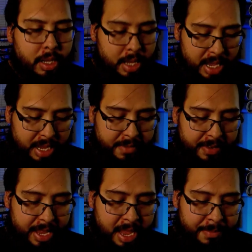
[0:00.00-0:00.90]
Hey,
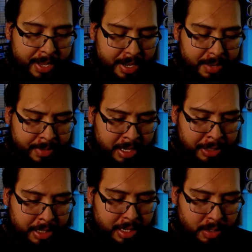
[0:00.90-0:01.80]
Kevin, yeah, man, I'm
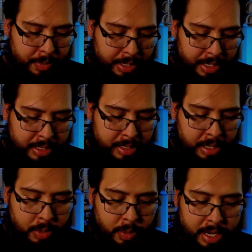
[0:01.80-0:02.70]
actually going to release a
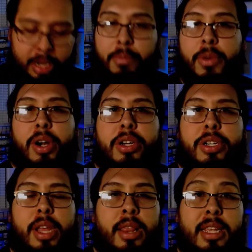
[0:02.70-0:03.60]
new line of
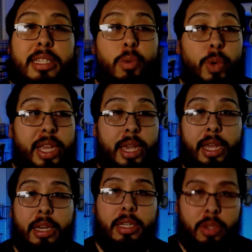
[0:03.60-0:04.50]
merch this weekend.